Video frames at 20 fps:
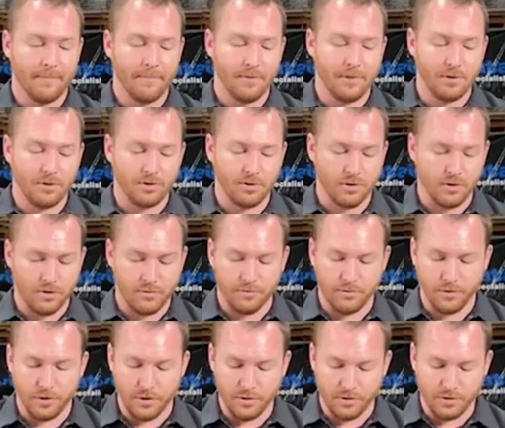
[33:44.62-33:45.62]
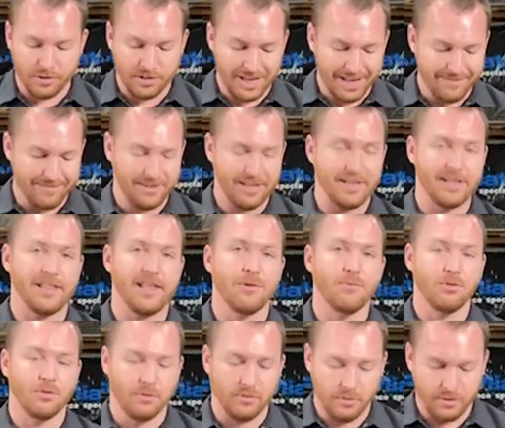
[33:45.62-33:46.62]
These are for your safety. They
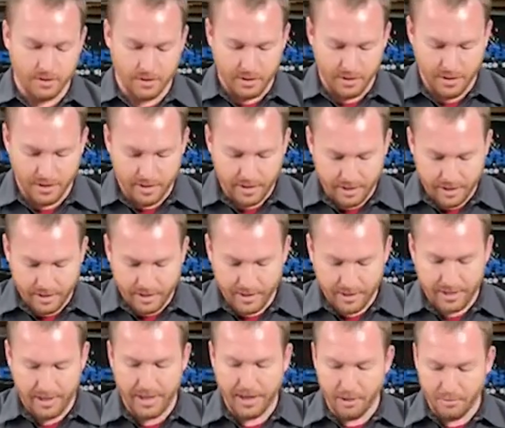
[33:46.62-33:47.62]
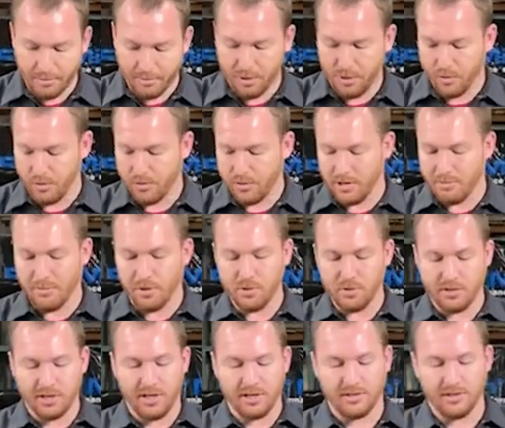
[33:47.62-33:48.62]
will help you in
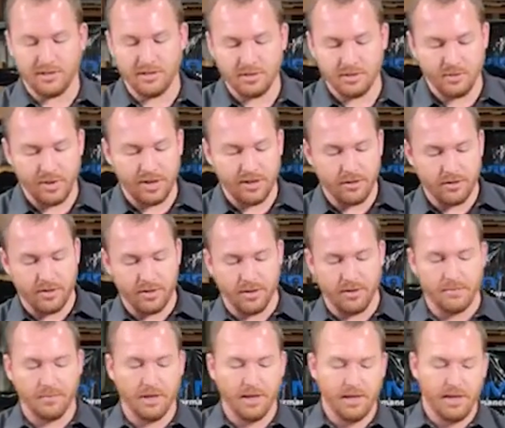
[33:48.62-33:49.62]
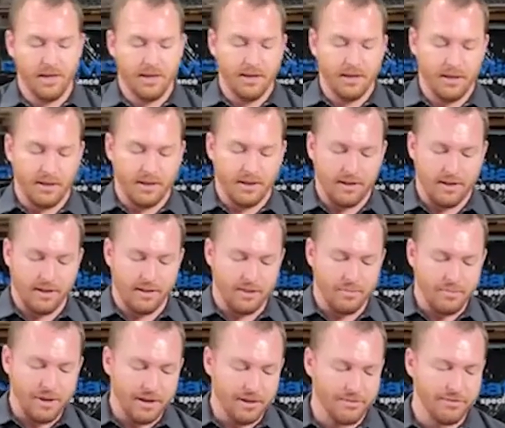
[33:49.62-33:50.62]
most cases rather than
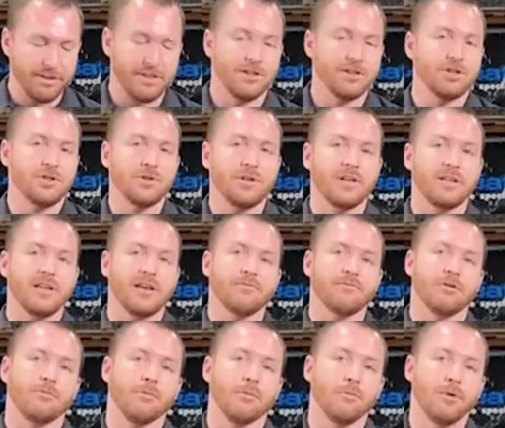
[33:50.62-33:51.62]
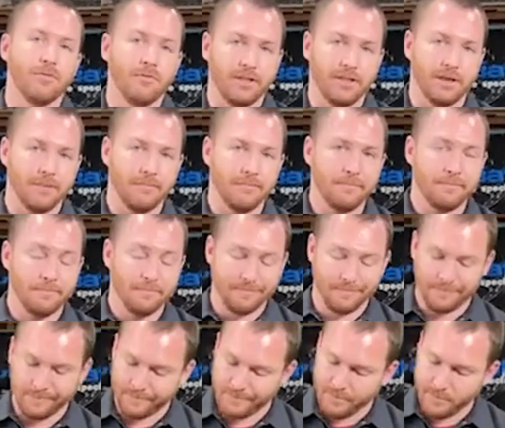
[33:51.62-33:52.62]
the benefit that you can get from removing them.
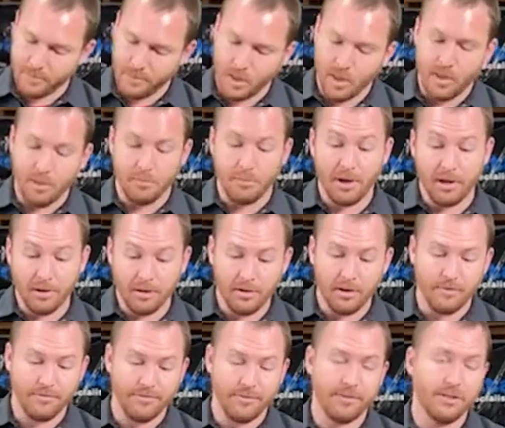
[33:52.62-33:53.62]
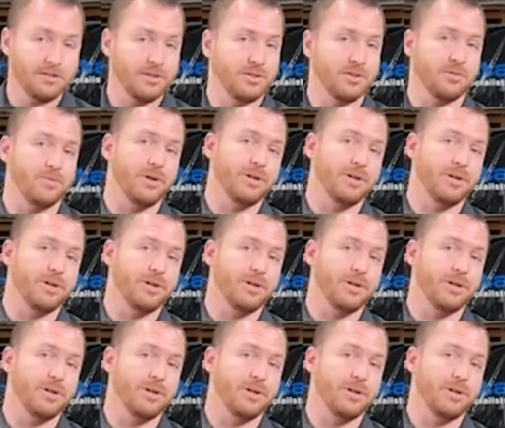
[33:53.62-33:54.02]
But if this is a